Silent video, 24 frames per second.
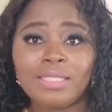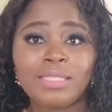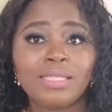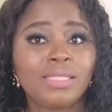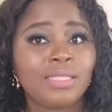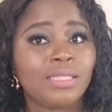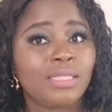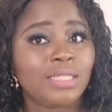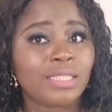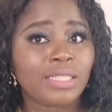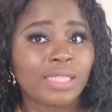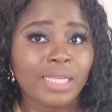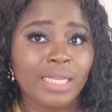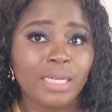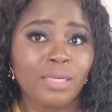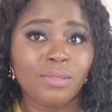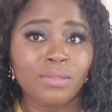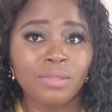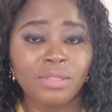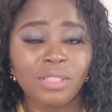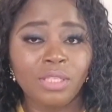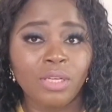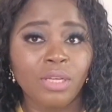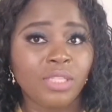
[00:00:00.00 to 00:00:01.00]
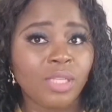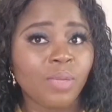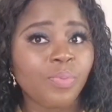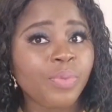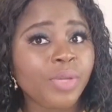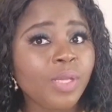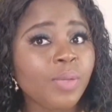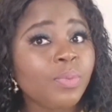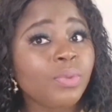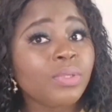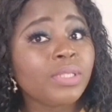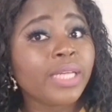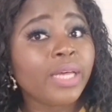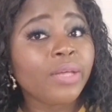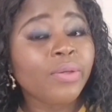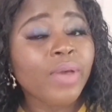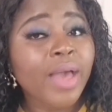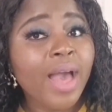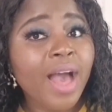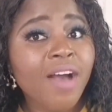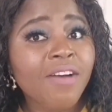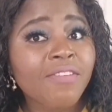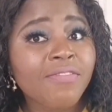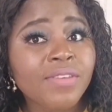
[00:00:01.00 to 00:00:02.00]
tell the other people that you
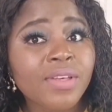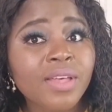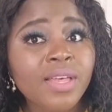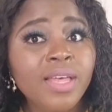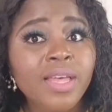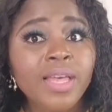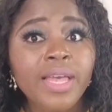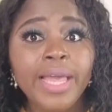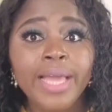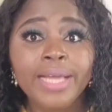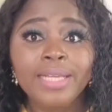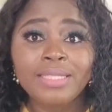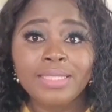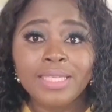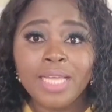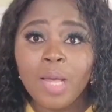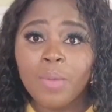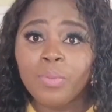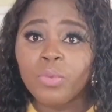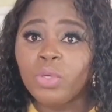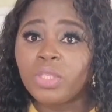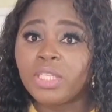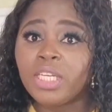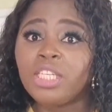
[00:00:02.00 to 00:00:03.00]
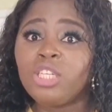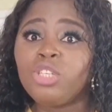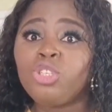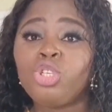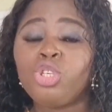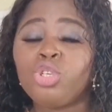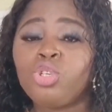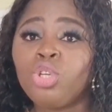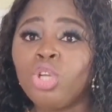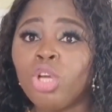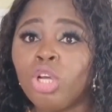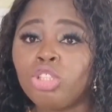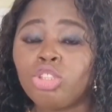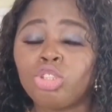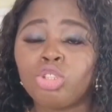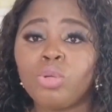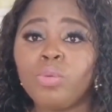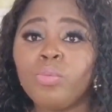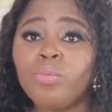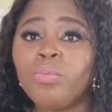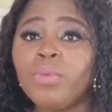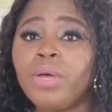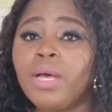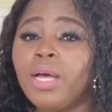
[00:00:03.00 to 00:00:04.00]
have exam, or that they should not
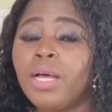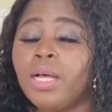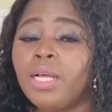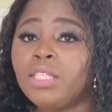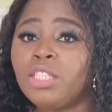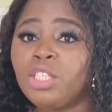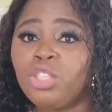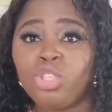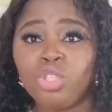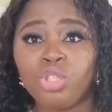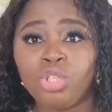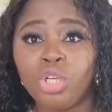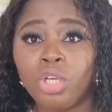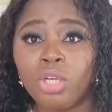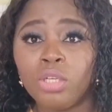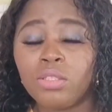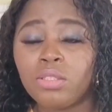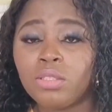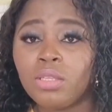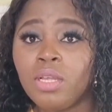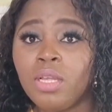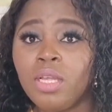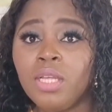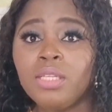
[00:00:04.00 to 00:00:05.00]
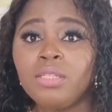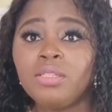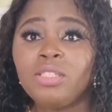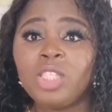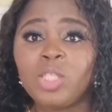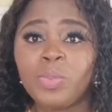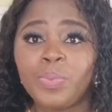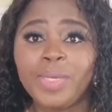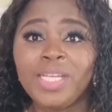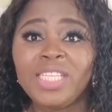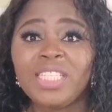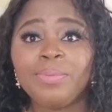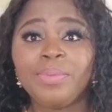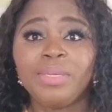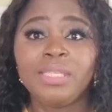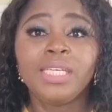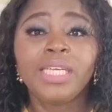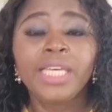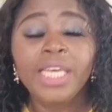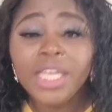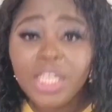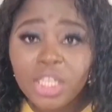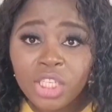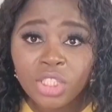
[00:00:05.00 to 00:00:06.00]
dispense
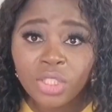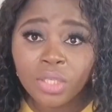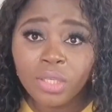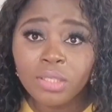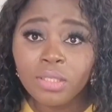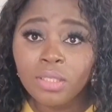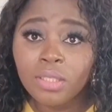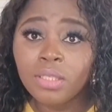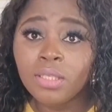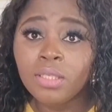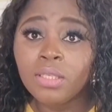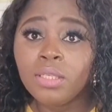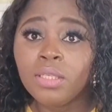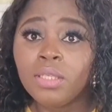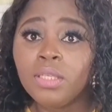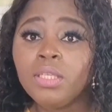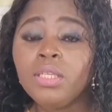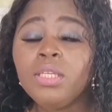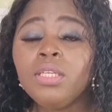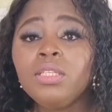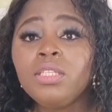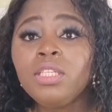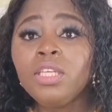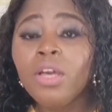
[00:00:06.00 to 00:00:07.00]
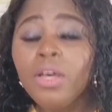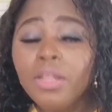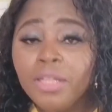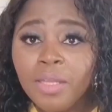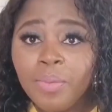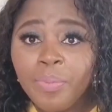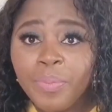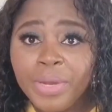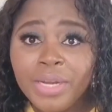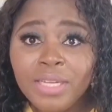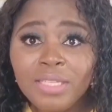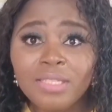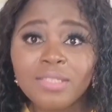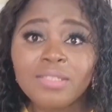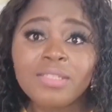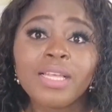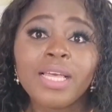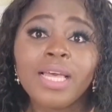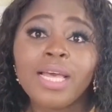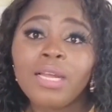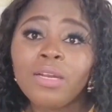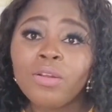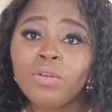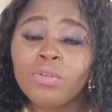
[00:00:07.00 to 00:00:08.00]
medication, the other person
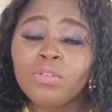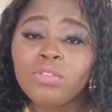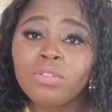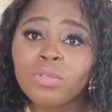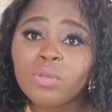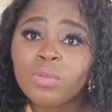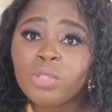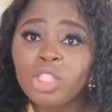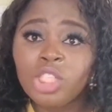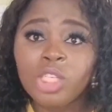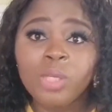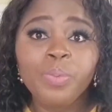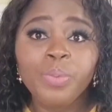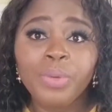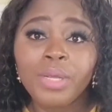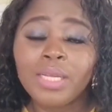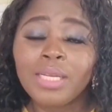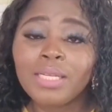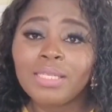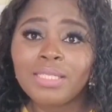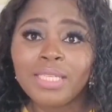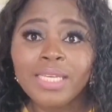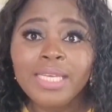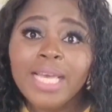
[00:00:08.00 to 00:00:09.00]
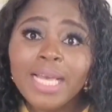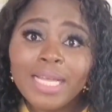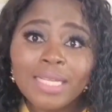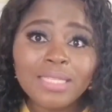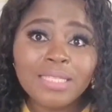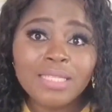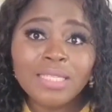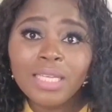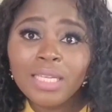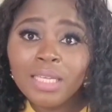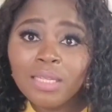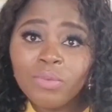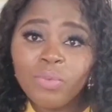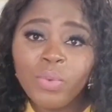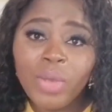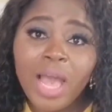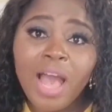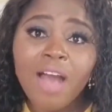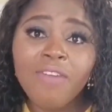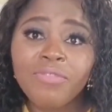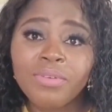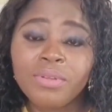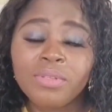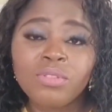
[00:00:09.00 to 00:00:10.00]
can also chip in and say, yes, we
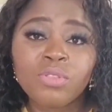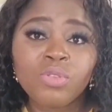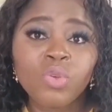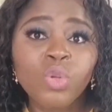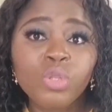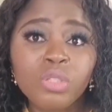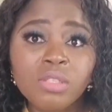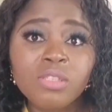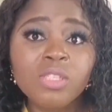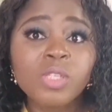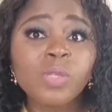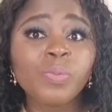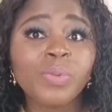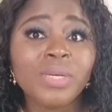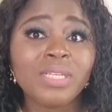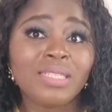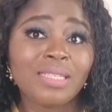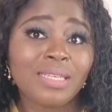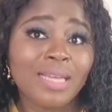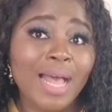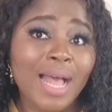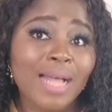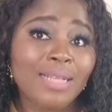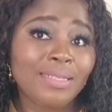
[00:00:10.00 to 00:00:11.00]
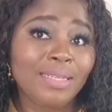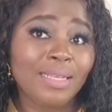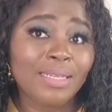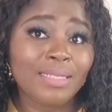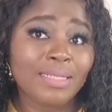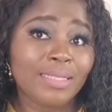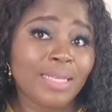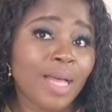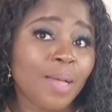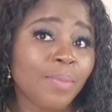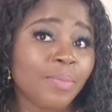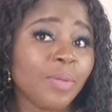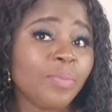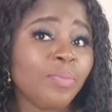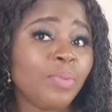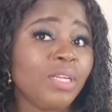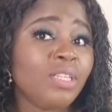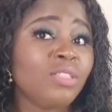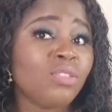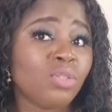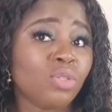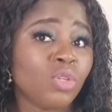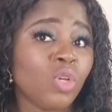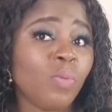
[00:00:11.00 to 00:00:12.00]
have so the person has exam, please
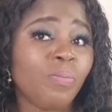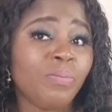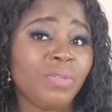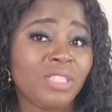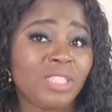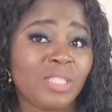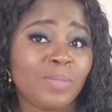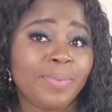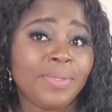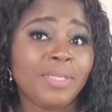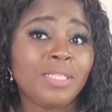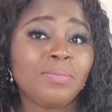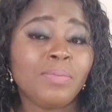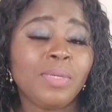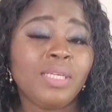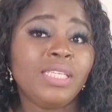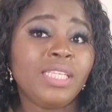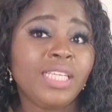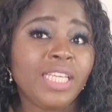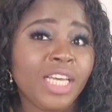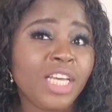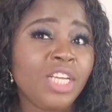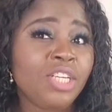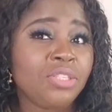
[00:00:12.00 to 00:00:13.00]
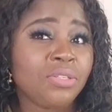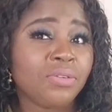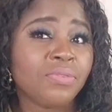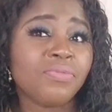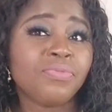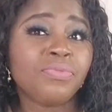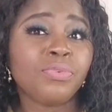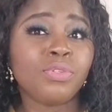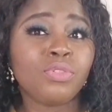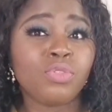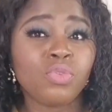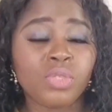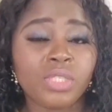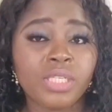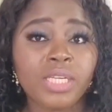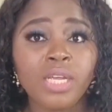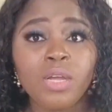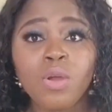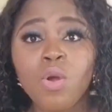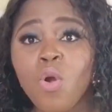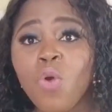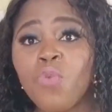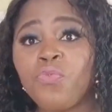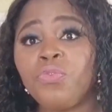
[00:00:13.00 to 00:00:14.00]
do not dispense medication for today
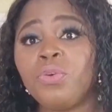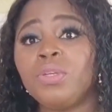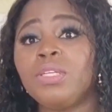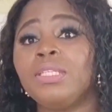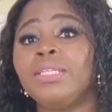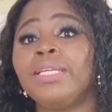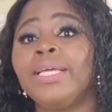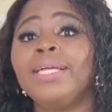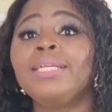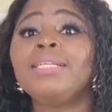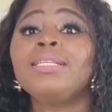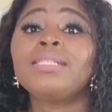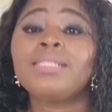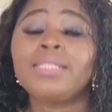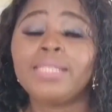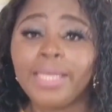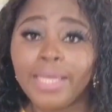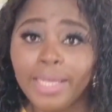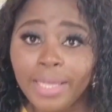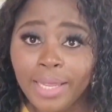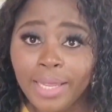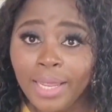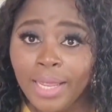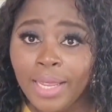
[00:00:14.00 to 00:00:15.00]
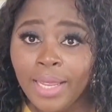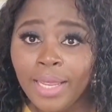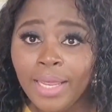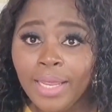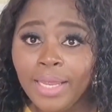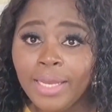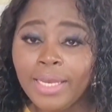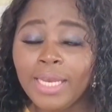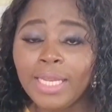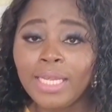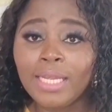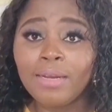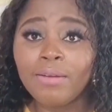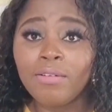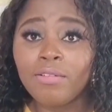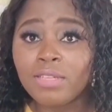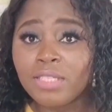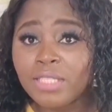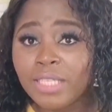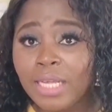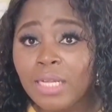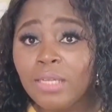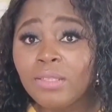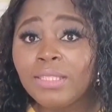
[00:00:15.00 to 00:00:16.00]
or for the next day. They can
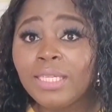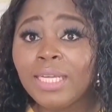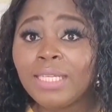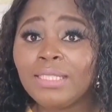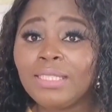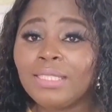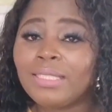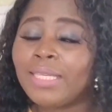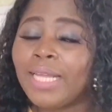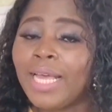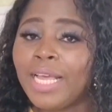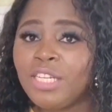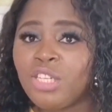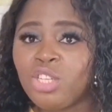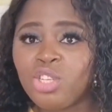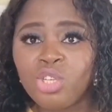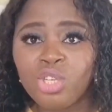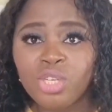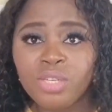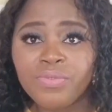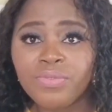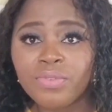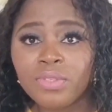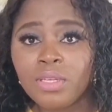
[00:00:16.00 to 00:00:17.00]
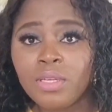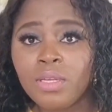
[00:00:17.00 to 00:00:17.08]
tell that the night shift.